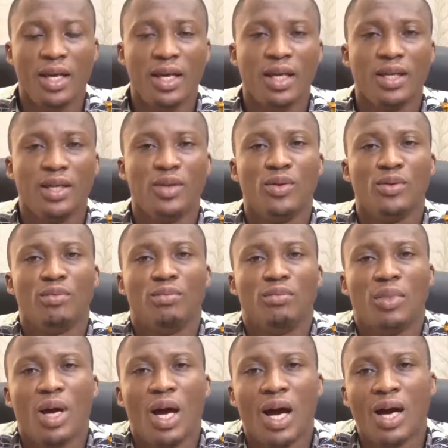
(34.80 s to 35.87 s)
in
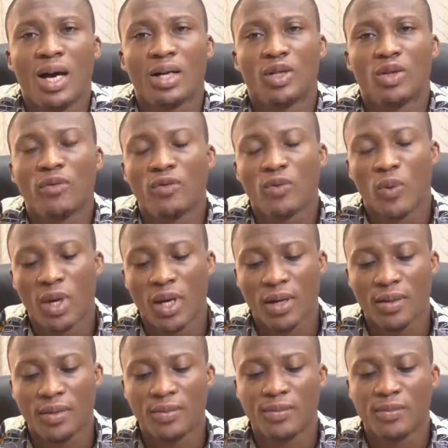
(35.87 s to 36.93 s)
our
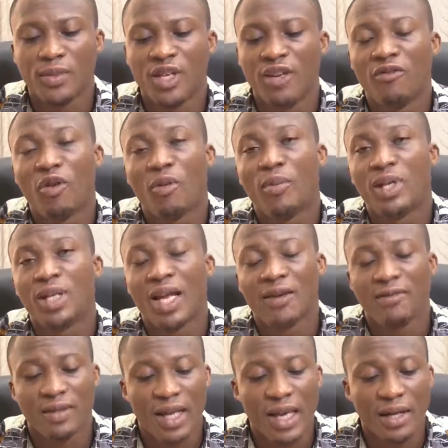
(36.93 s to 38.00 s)
software development
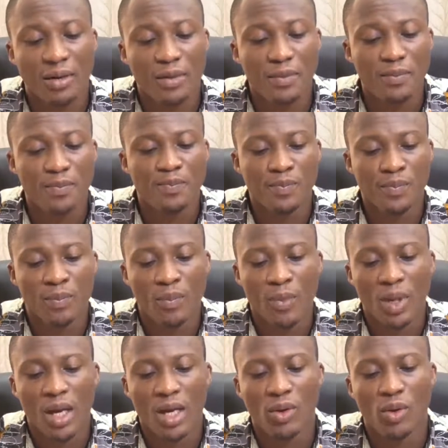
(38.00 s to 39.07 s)
life cycle,
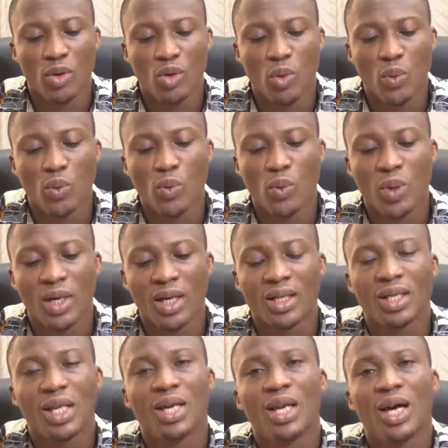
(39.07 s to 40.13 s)
and also we will
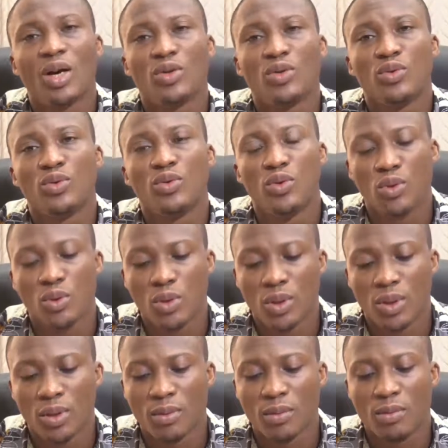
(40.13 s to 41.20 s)
understand how to
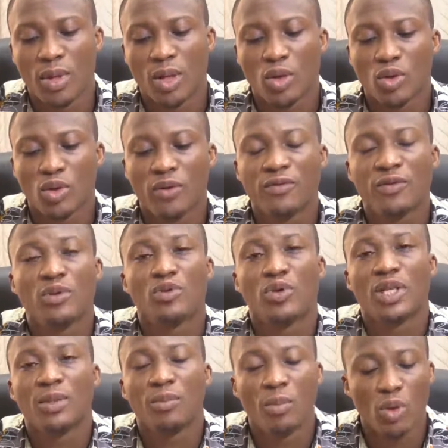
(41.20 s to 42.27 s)
use Microsoft
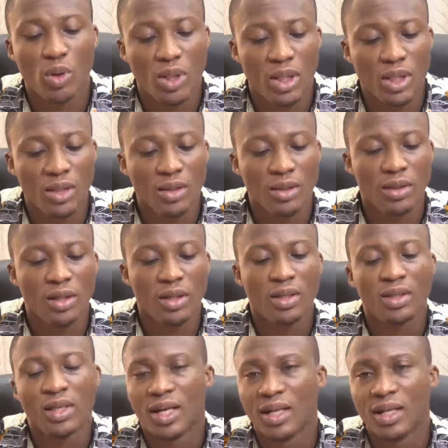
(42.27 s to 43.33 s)
threat modeling
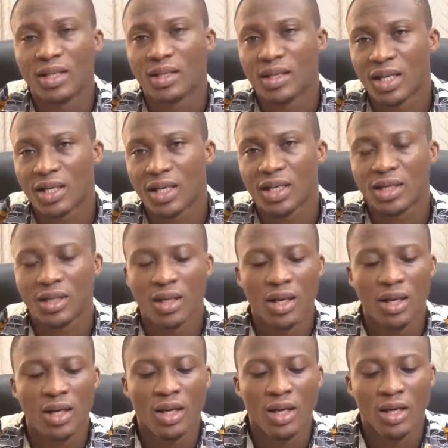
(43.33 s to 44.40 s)
techniques such as
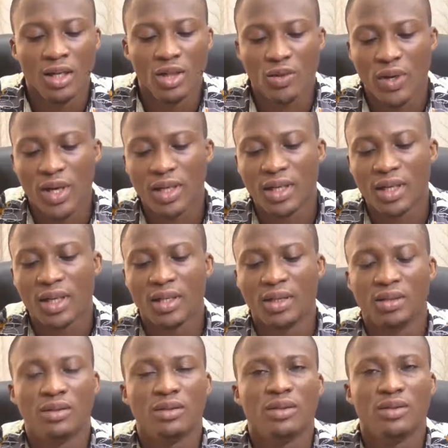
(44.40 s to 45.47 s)
STRED
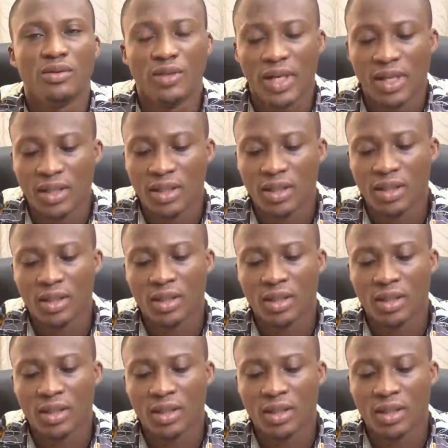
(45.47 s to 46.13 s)
and DREAD